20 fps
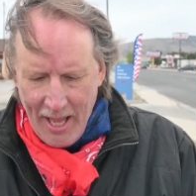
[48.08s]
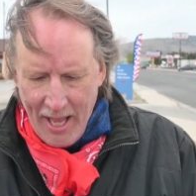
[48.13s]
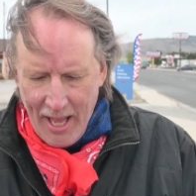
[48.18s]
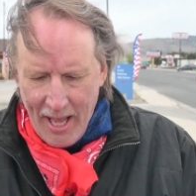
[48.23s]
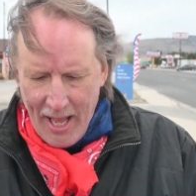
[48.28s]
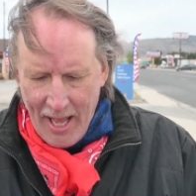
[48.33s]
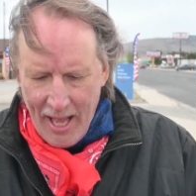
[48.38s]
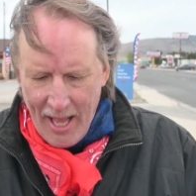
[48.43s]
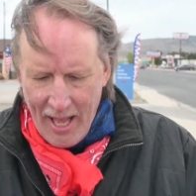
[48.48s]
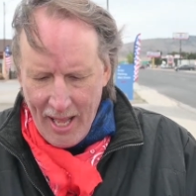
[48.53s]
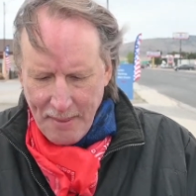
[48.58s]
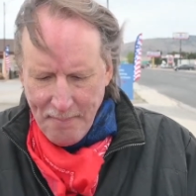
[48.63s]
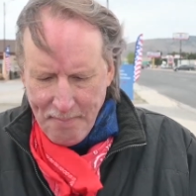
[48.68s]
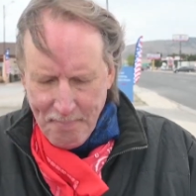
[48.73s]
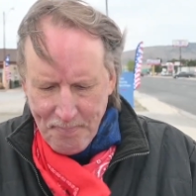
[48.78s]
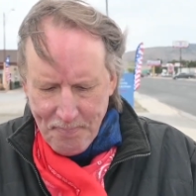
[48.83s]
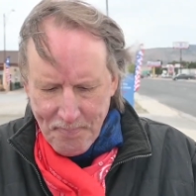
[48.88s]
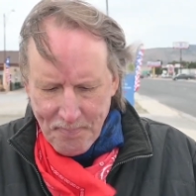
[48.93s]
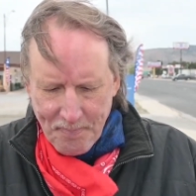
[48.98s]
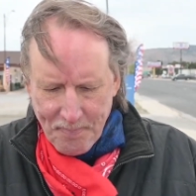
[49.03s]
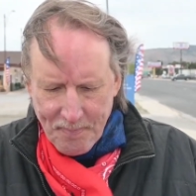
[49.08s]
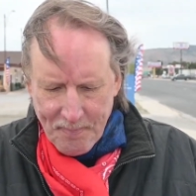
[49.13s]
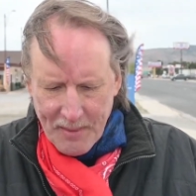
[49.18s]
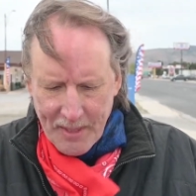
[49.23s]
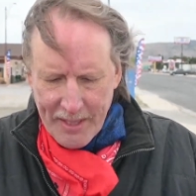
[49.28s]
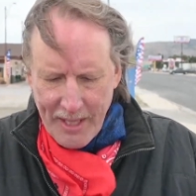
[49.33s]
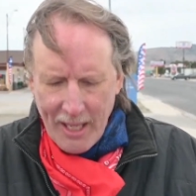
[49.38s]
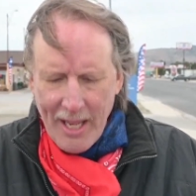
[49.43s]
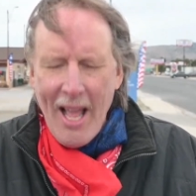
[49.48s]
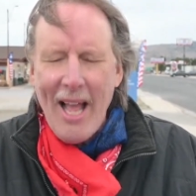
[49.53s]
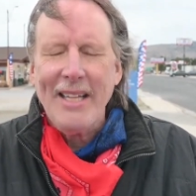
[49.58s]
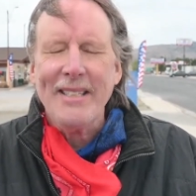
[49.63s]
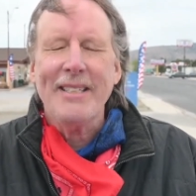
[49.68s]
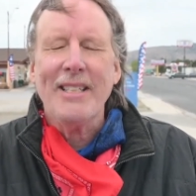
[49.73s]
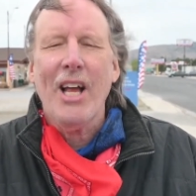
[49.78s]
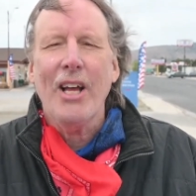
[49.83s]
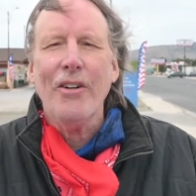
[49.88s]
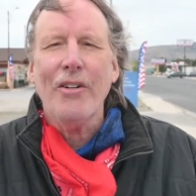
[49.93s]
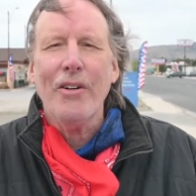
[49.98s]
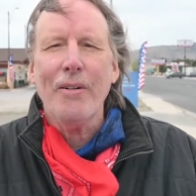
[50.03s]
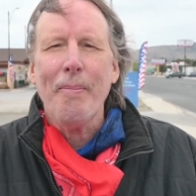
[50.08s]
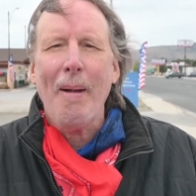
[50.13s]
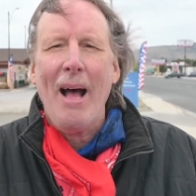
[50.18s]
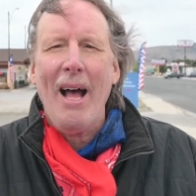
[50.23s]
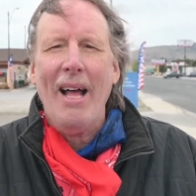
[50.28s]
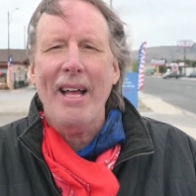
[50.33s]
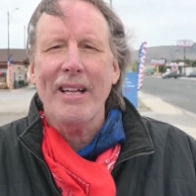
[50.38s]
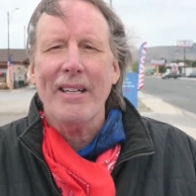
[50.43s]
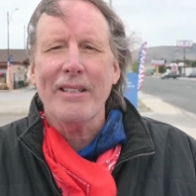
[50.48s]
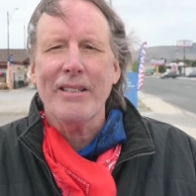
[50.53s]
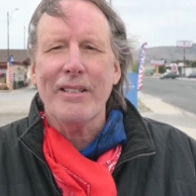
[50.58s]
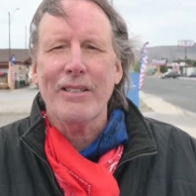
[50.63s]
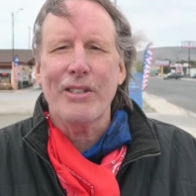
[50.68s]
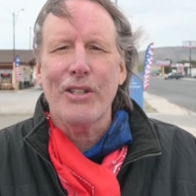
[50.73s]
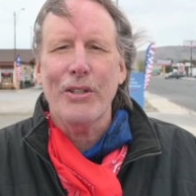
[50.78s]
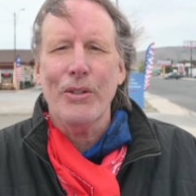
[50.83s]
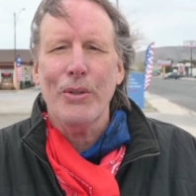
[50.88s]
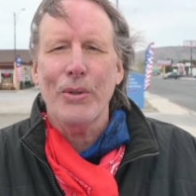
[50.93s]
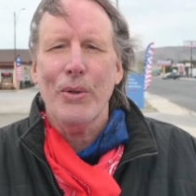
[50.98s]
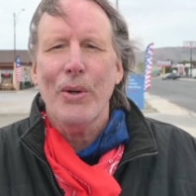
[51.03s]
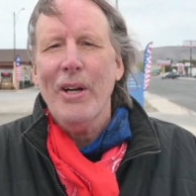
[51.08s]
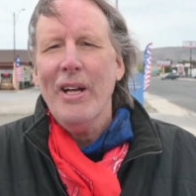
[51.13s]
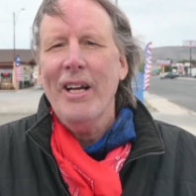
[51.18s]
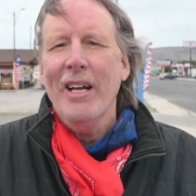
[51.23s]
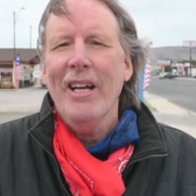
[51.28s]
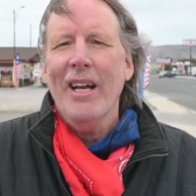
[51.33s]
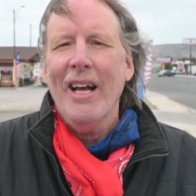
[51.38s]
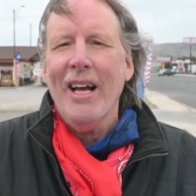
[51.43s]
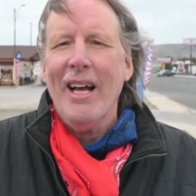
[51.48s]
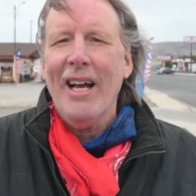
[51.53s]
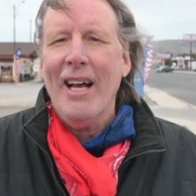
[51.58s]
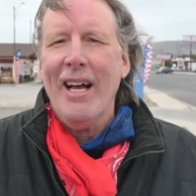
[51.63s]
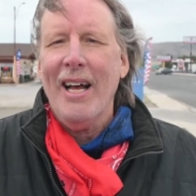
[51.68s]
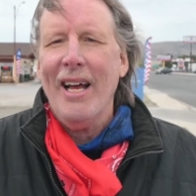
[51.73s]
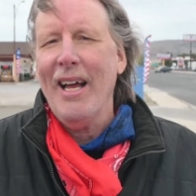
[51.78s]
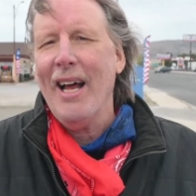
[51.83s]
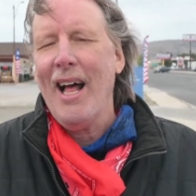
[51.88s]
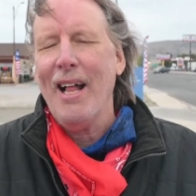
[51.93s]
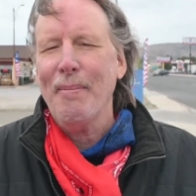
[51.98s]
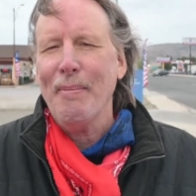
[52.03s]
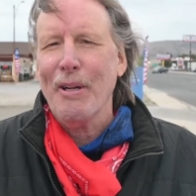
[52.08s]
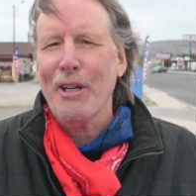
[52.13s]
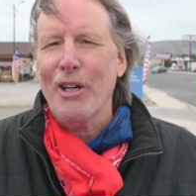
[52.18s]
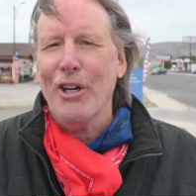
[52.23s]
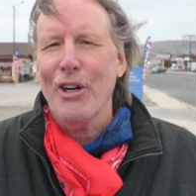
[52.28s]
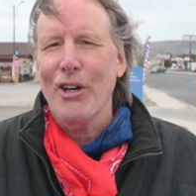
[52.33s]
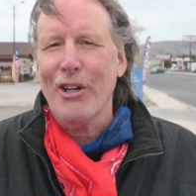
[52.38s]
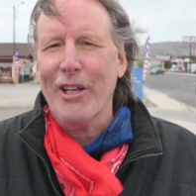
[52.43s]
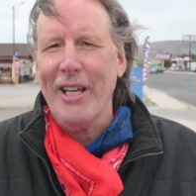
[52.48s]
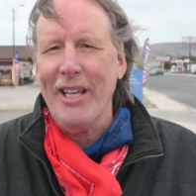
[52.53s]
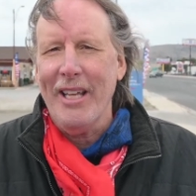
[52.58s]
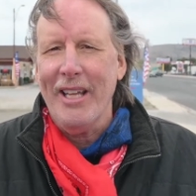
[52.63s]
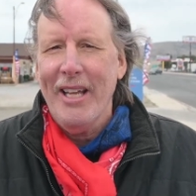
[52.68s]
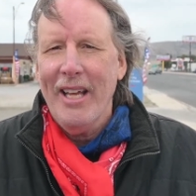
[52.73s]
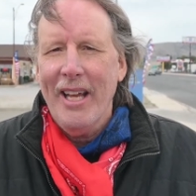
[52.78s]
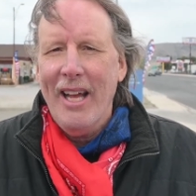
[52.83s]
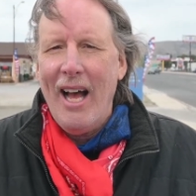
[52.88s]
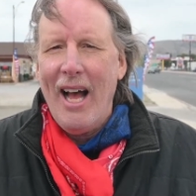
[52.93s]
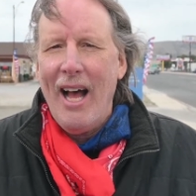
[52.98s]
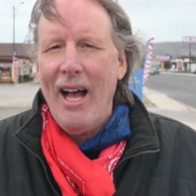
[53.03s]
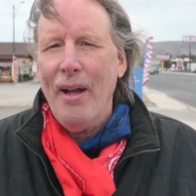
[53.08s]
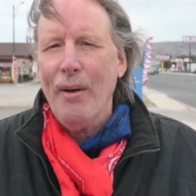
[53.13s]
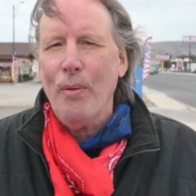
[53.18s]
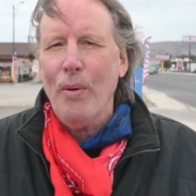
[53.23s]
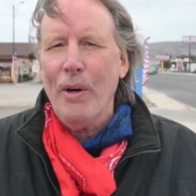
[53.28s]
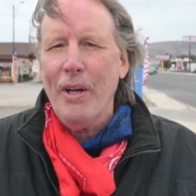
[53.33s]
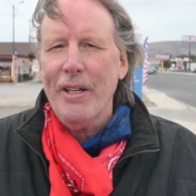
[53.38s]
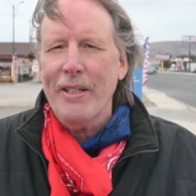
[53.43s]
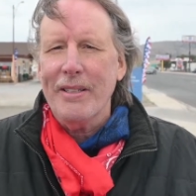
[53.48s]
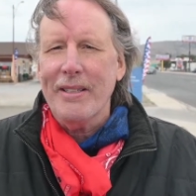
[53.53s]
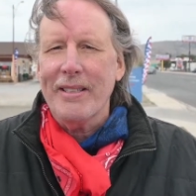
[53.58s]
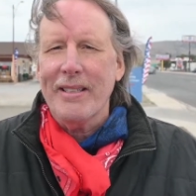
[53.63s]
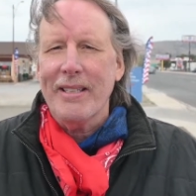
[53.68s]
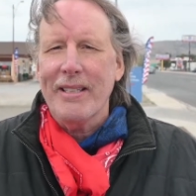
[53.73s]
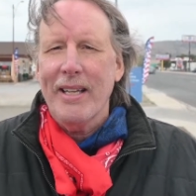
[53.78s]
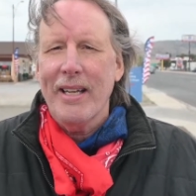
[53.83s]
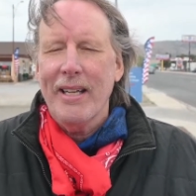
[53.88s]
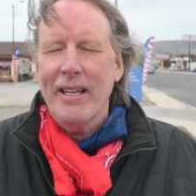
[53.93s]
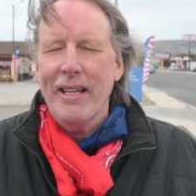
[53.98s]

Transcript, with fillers: Uh, last 100 miles to uh, Albuquerque, I was